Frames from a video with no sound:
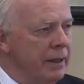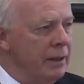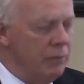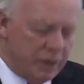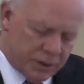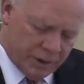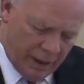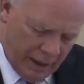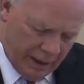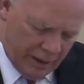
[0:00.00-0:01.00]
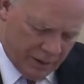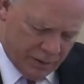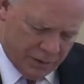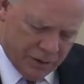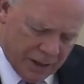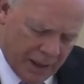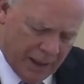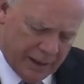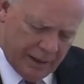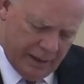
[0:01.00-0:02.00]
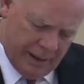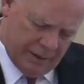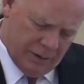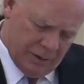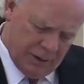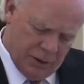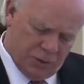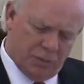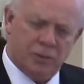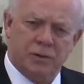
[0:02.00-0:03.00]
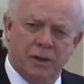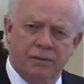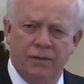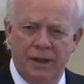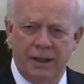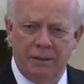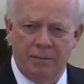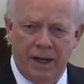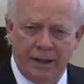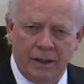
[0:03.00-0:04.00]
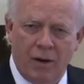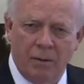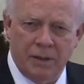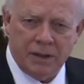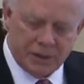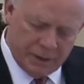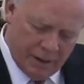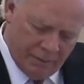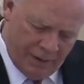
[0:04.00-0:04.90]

in which Achan's sin led to Israel's defeat by the armies of